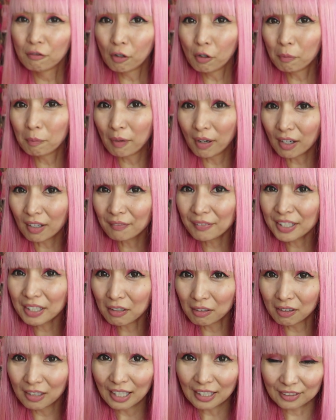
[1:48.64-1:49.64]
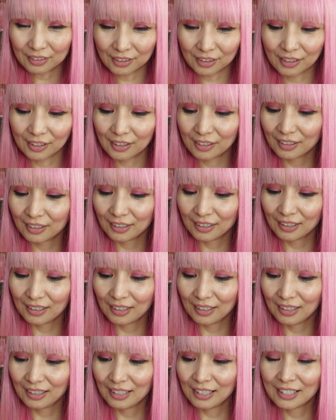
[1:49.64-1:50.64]
For Barbie collector,
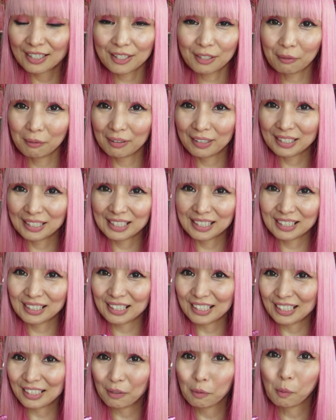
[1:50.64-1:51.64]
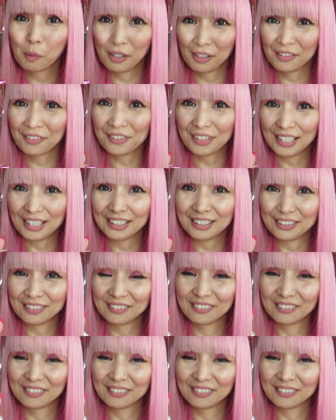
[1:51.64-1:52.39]
it's already like worth it, you